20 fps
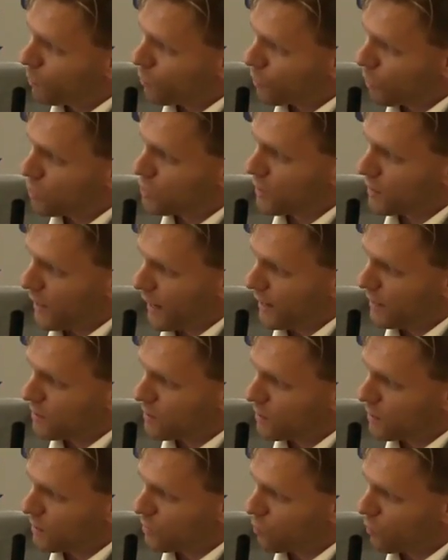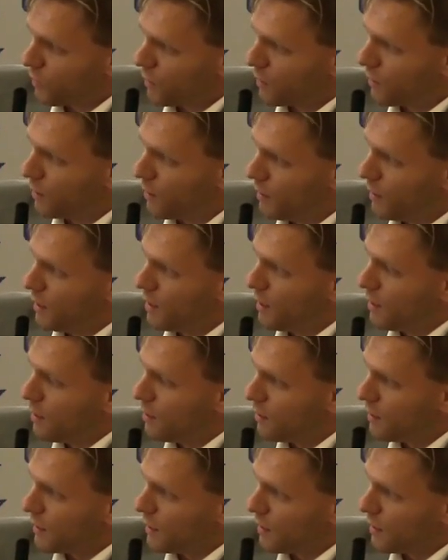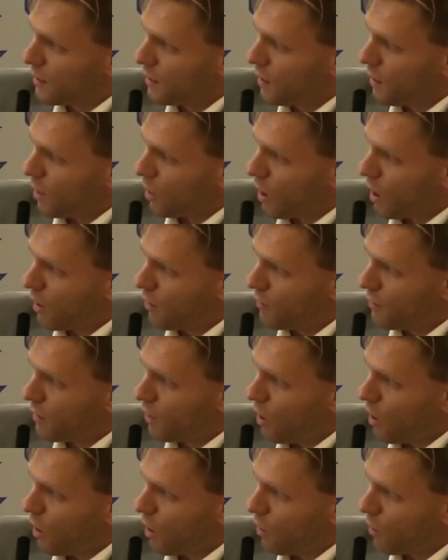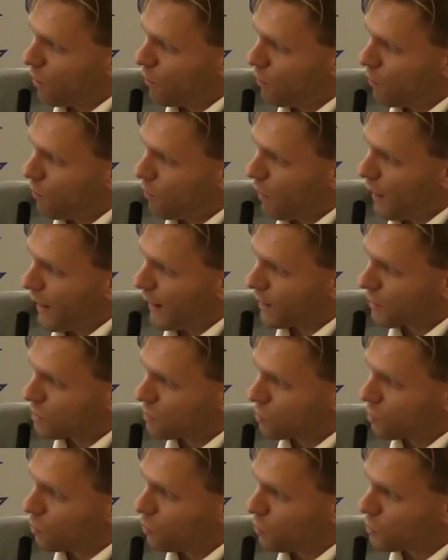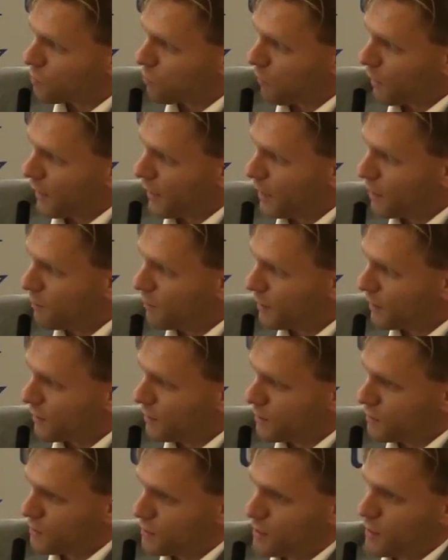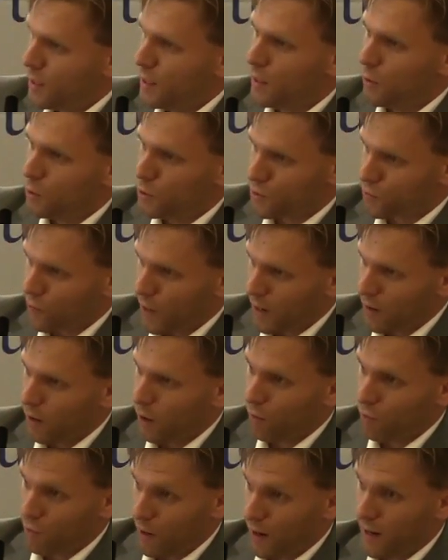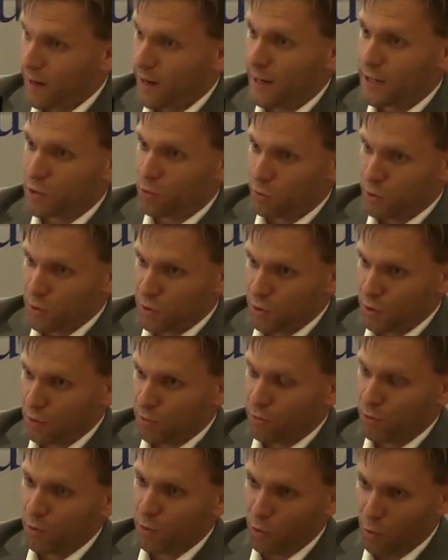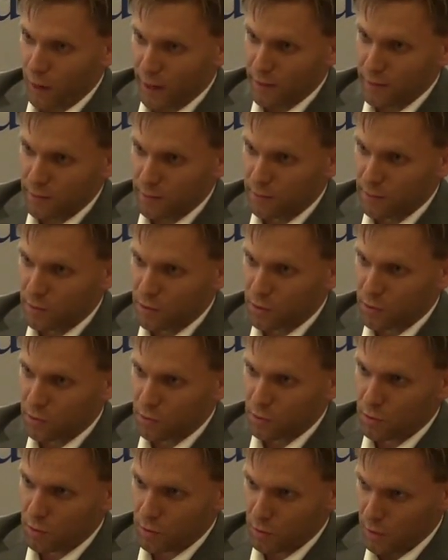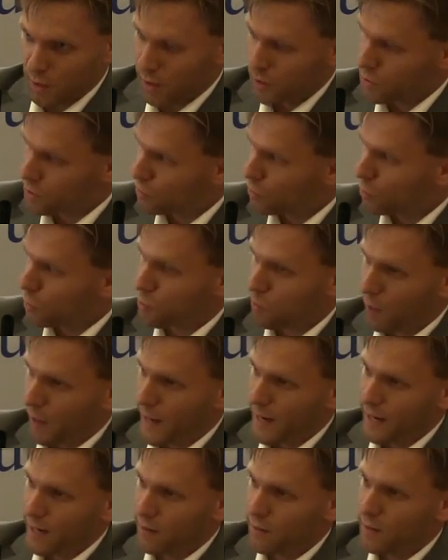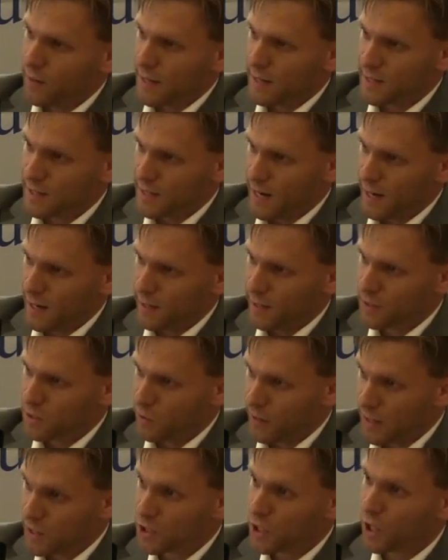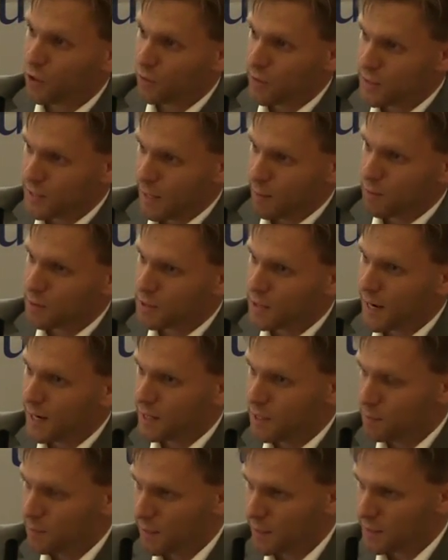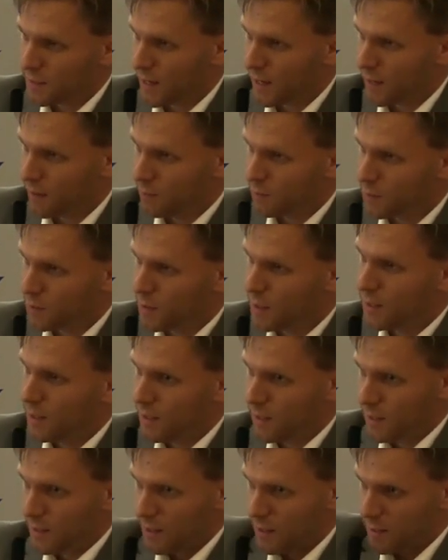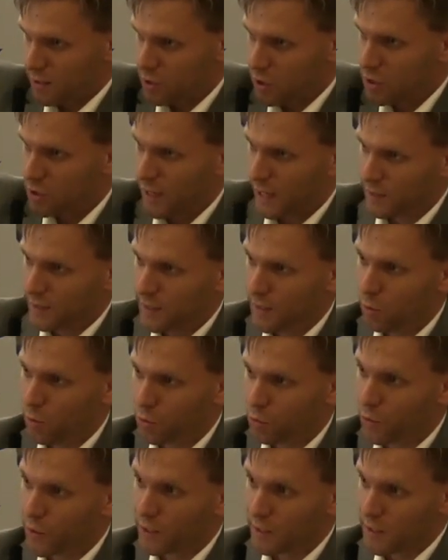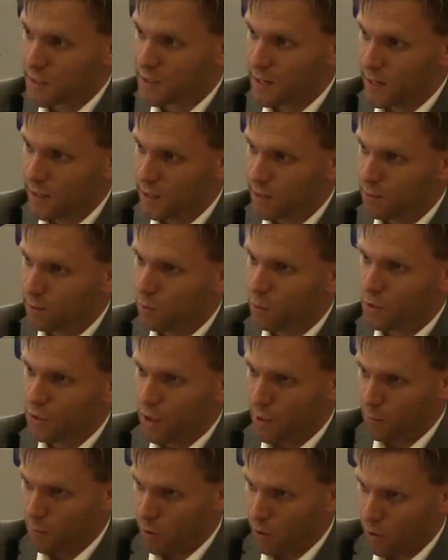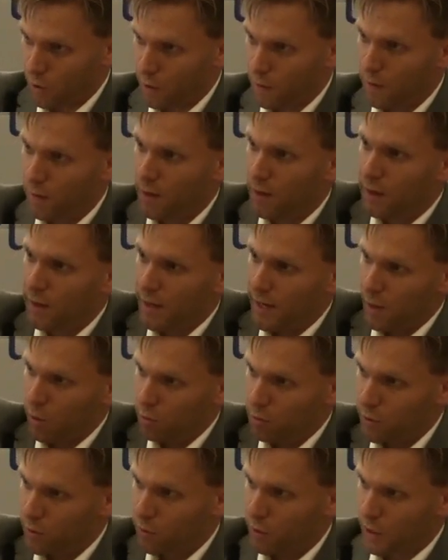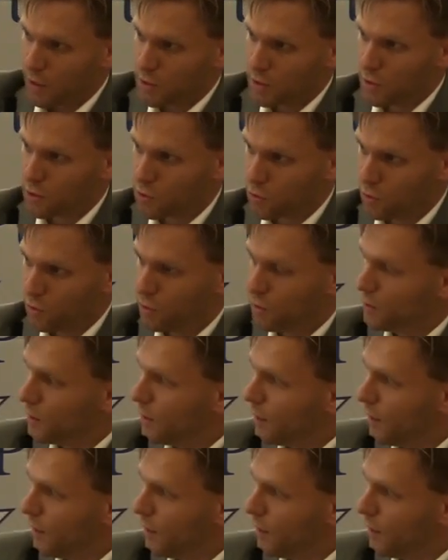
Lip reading: Thursday nights is when a lot of the all black schools played, because it was on Friday nights were reserved for the white schools playing in that stadium. So they shared the same stadium many times, just like they did with Quigley Stadium, with Dunbar, you know, with Little Rock Central.